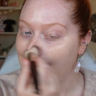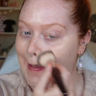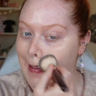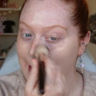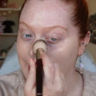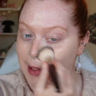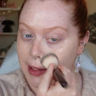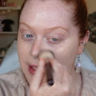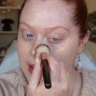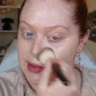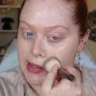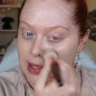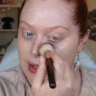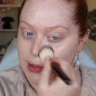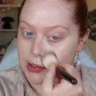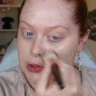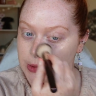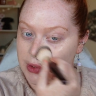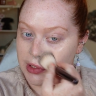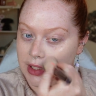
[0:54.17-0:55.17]
and they're
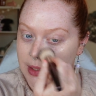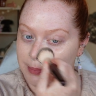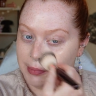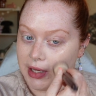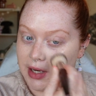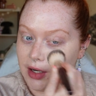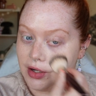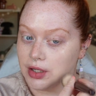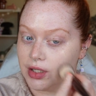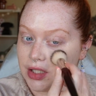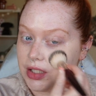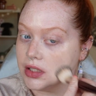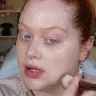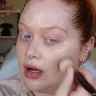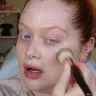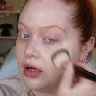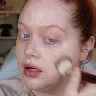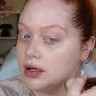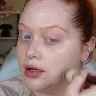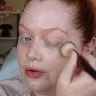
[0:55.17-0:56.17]
doing a parody
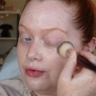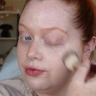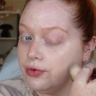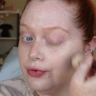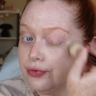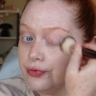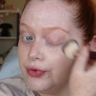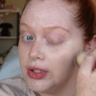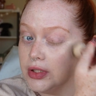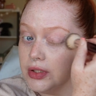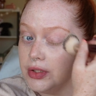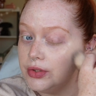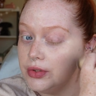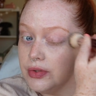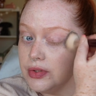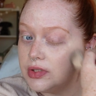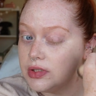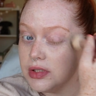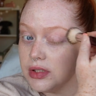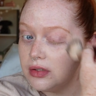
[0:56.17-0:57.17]
of
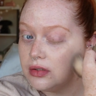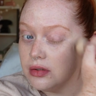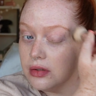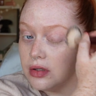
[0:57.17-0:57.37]
Footloose